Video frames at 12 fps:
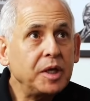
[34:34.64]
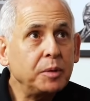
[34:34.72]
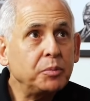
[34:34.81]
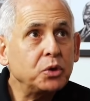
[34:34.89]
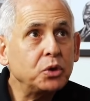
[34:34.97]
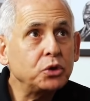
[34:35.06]

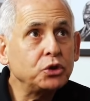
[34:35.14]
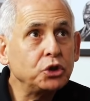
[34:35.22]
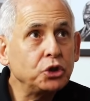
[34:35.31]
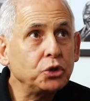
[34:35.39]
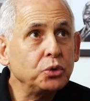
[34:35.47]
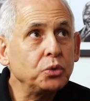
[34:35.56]
people
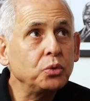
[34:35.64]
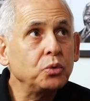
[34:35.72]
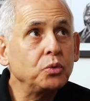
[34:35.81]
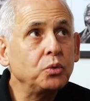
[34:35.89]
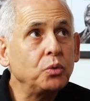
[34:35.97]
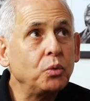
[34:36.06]

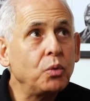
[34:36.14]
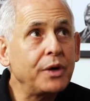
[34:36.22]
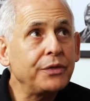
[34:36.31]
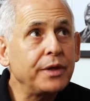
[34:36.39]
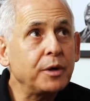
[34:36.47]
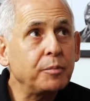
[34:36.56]
do
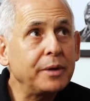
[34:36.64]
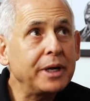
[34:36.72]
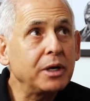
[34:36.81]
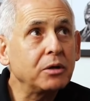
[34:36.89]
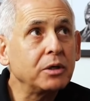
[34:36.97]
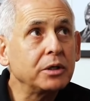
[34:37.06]
what their
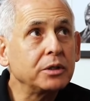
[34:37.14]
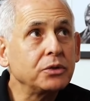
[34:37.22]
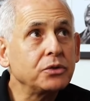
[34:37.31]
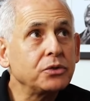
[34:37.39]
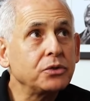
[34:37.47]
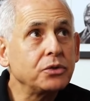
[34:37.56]

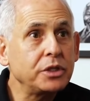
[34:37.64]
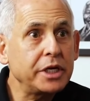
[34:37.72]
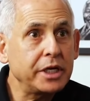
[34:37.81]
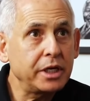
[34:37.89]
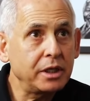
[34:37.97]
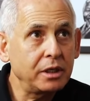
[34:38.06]
parents
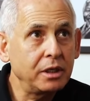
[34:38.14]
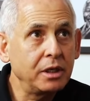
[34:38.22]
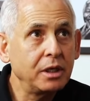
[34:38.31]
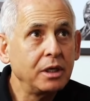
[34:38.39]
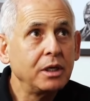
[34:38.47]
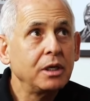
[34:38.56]
did,
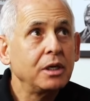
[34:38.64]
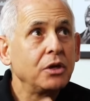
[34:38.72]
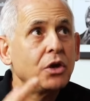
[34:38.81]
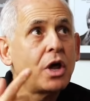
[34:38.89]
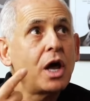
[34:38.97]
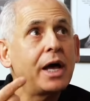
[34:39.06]

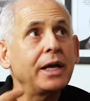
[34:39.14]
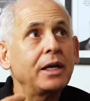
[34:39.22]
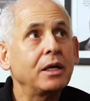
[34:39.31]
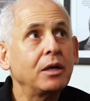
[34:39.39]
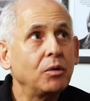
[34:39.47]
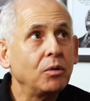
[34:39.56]
not
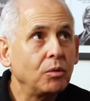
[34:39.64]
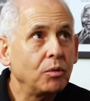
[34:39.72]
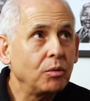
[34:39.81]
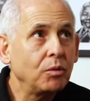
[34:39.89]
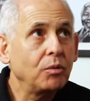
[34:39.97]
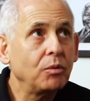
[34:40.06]

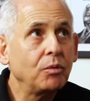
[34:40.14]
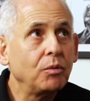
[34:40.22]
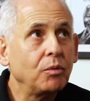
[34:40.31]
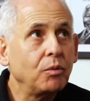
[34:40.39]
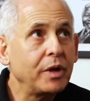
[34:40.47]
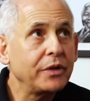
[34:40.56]

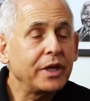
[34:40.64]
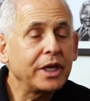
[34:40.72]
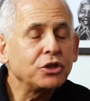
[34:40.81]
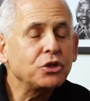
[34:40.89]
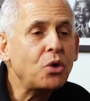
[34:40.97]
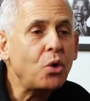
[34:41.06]
what
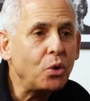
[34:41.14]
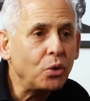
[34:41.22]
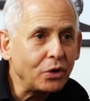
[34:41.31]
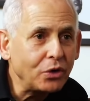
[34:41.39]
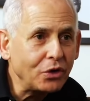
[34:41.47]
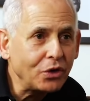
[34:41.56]
they
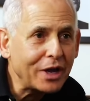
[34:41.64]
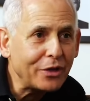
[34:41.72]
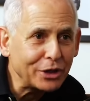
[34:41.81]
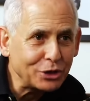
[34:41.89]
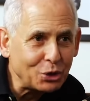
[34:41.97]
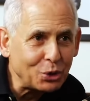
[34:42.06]
told how
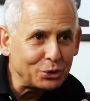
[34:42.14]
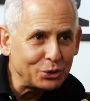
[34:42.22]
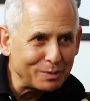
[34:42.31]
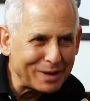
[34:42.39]
they told